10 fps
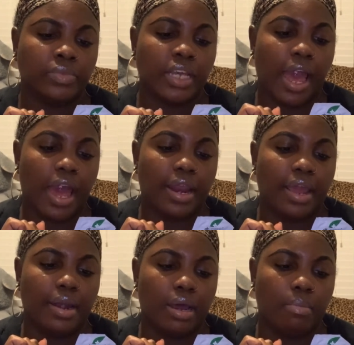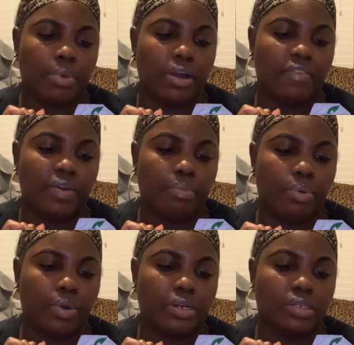had a number of
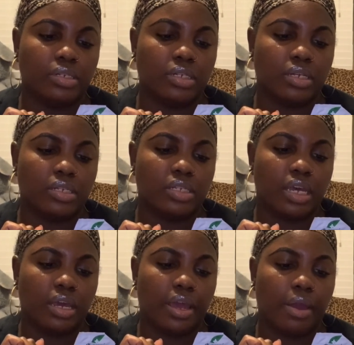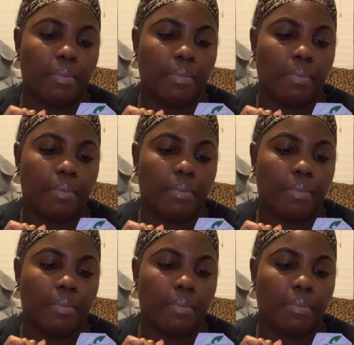important skincare